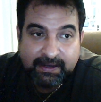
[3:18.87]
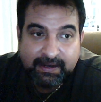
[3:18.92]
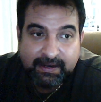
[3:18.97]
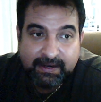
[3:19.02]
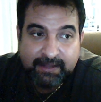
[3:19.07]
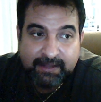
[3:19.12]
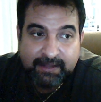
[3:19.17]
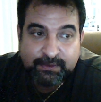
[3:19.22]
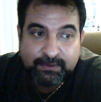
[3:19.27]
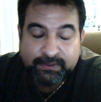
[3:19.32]

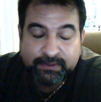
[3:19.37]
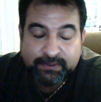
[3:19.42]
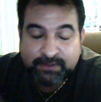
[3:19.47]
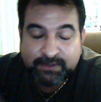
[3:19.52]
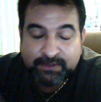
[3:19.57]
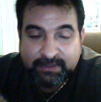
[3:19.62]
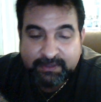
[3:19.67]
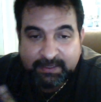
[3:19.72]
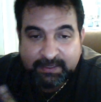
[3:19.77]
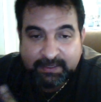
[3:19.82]
not to
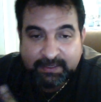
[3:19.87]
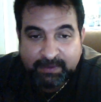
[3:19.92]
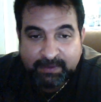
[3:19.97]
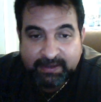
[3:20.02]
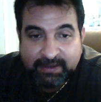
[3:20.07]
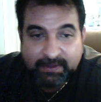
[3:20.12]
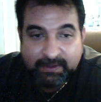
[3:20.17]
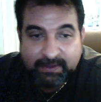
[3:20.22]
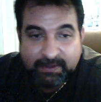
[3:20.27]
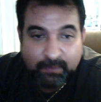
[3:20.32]
insult anybody,
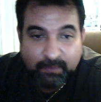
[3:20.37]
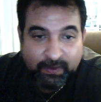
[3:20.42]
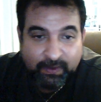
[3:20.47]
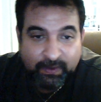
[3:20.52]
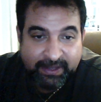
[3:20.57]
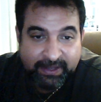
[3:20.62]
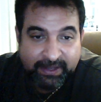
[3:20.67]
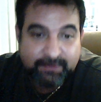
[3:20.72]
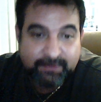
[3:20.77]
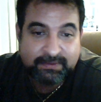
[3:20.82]
they're more
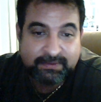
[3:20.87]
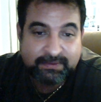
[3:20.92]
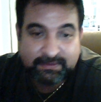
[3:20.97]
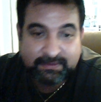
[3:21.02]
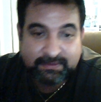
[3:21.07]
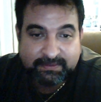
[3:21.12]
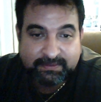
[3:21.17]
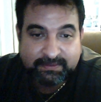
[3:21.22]
anal